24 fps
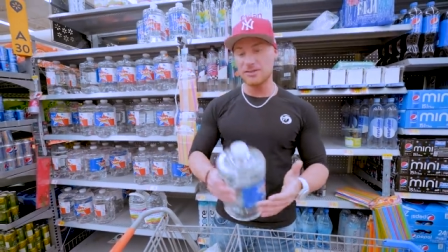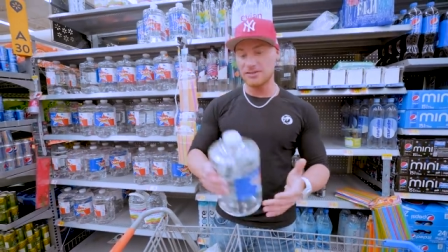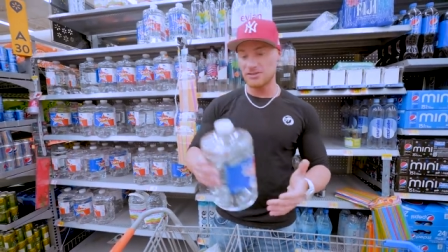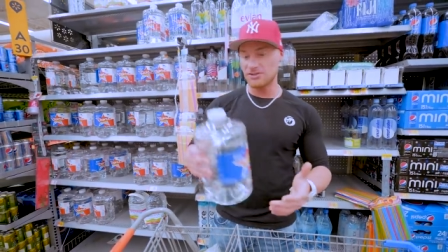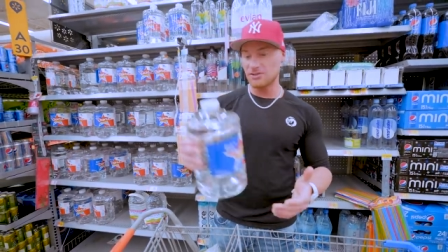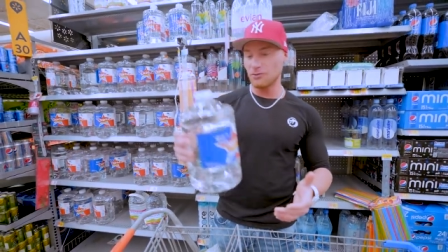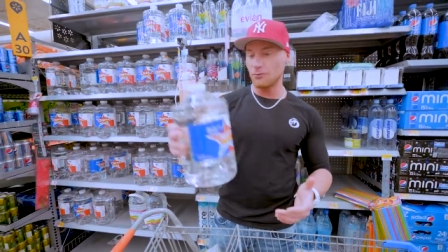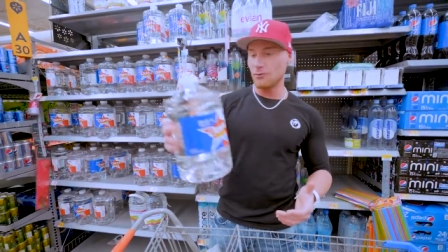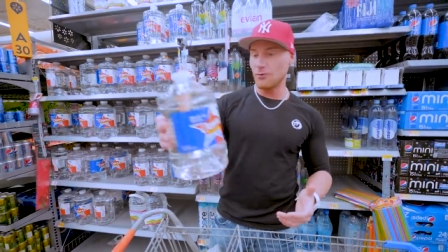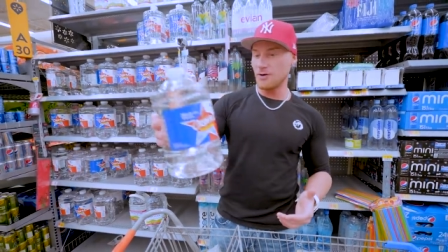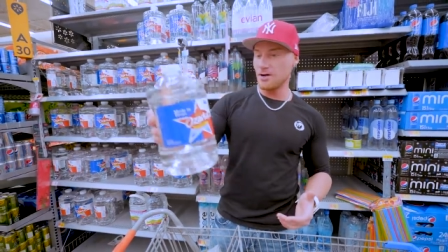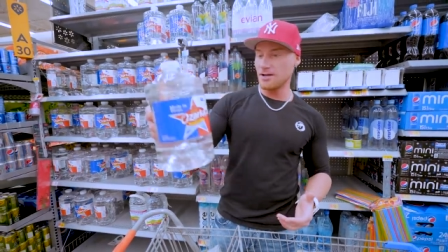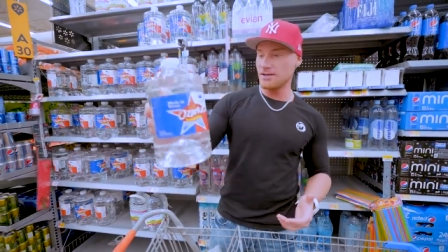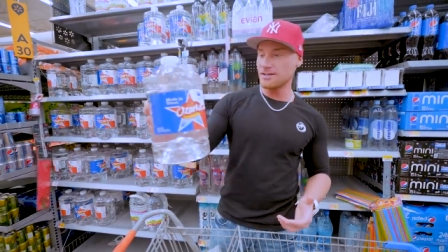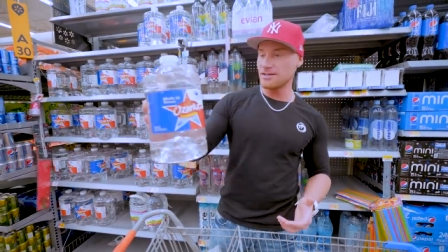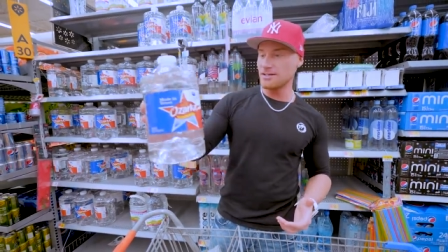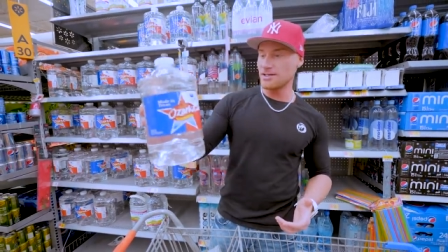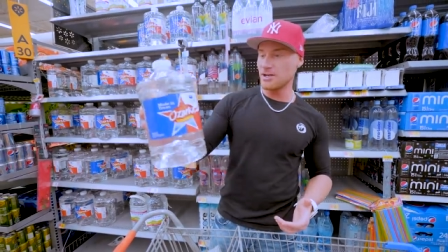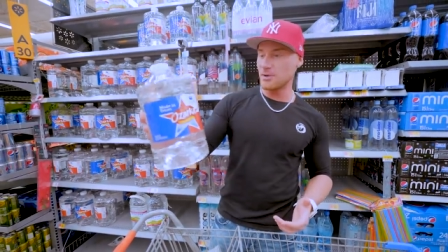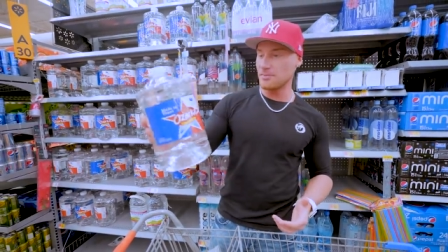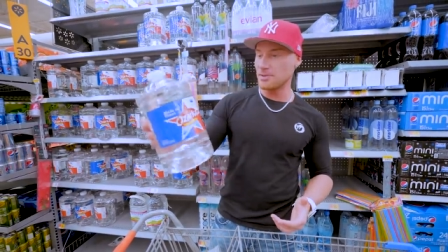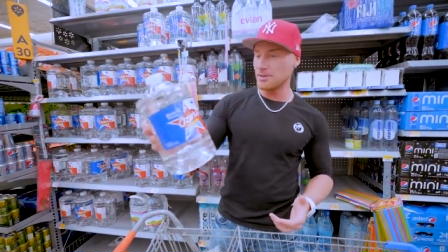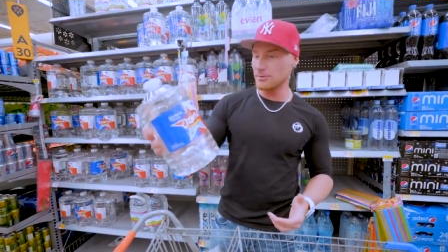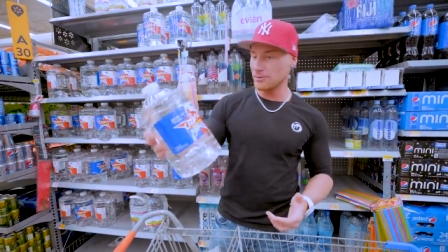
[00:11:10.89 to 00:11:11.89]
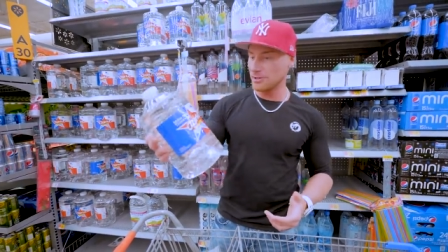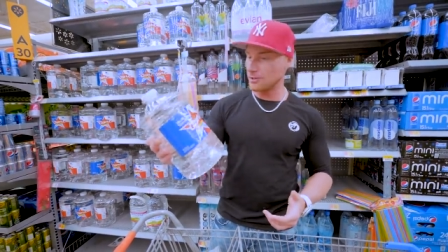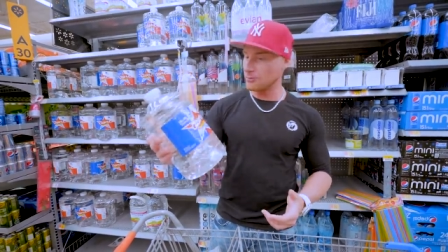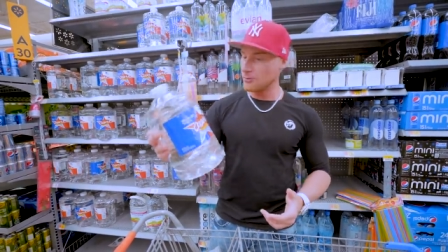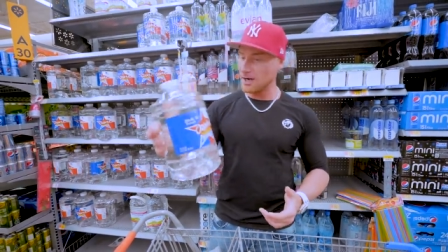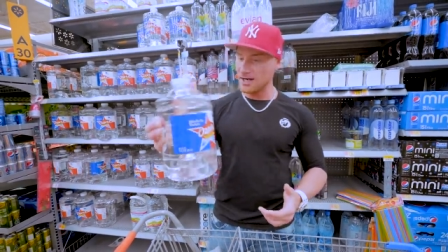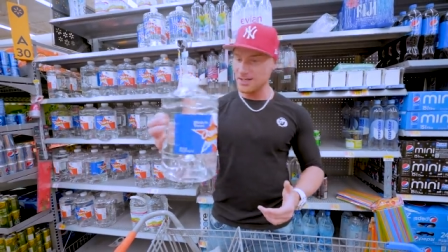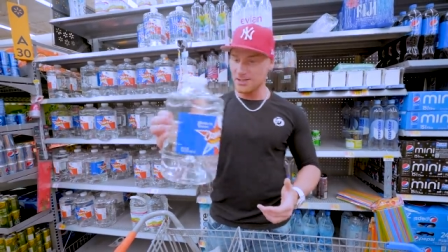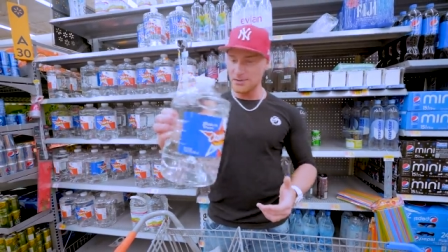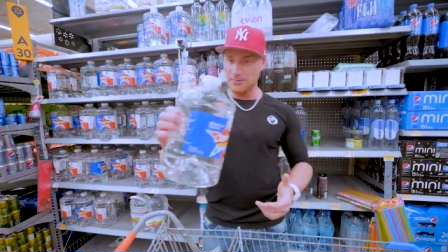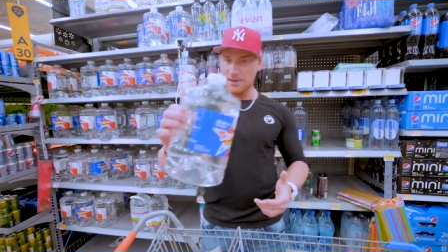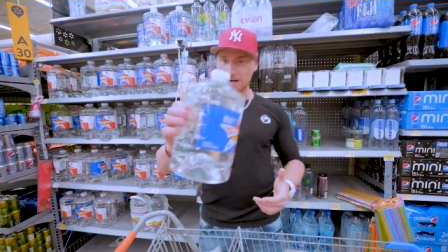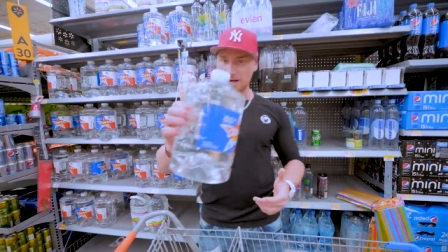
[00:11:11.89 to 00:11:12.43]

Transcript: This is the one, you know, people like, why do you